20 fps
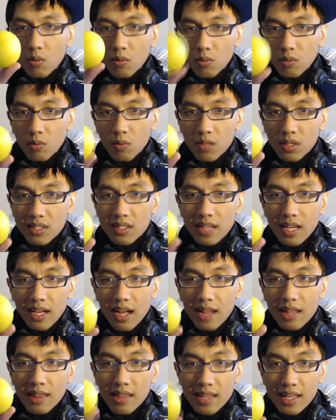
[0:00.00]
once I
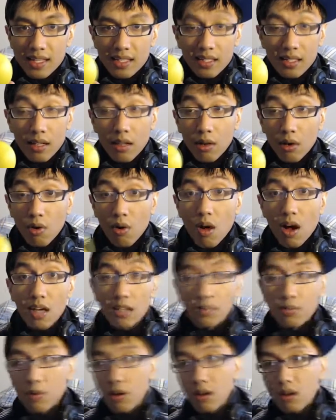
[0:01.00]
got this, the lacrosse
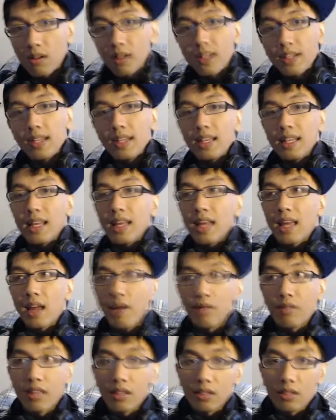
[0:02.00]
ball,
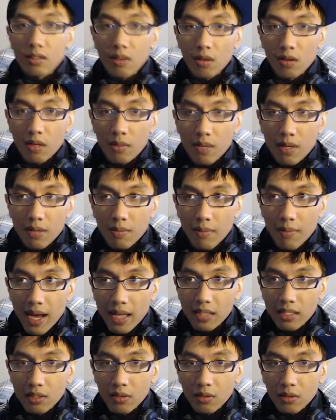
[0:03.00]
everything started to be
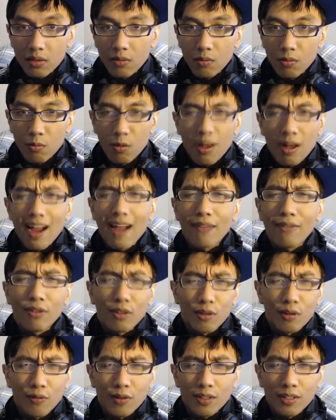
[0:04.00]
magical. Well, after
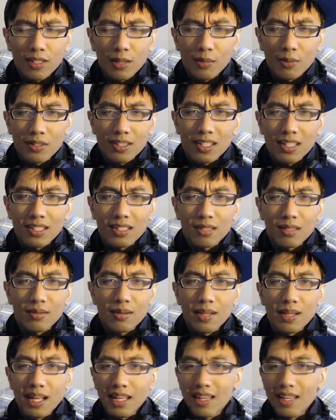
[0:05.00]
the first couple of sessions, well,
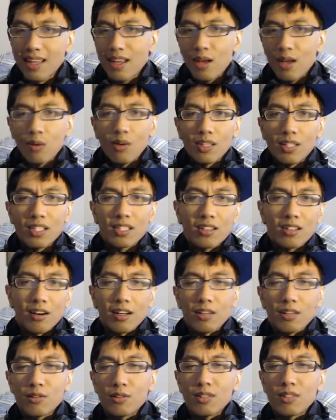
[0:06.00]
like once I started
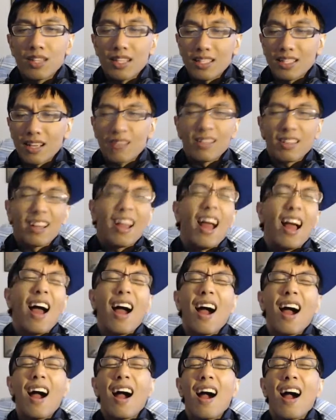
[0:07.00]
using this, I was
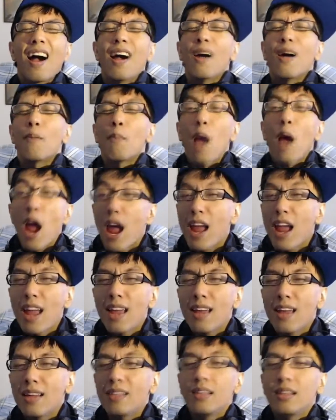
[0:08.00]
like,
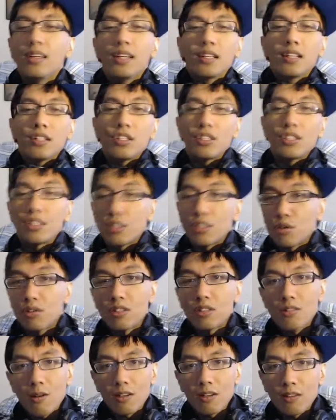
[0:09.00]
pain. You
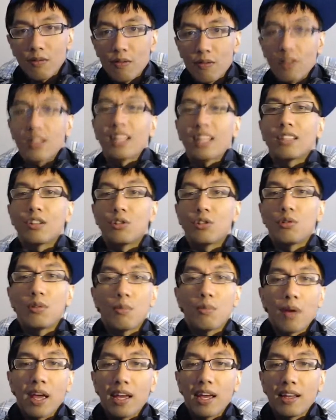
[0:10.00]
start to feel like the shooting
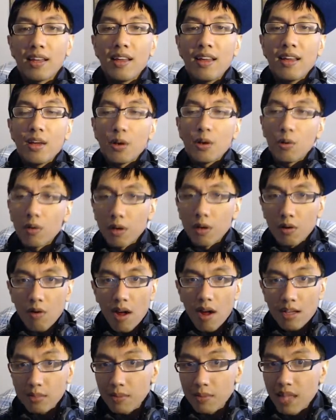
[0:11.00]
pain going
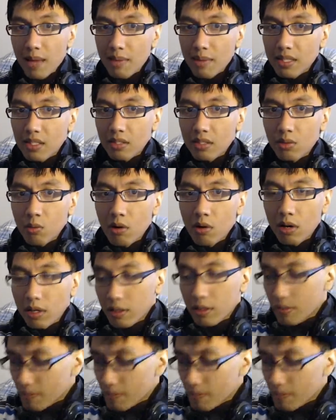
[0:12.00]
across, but that means it's working.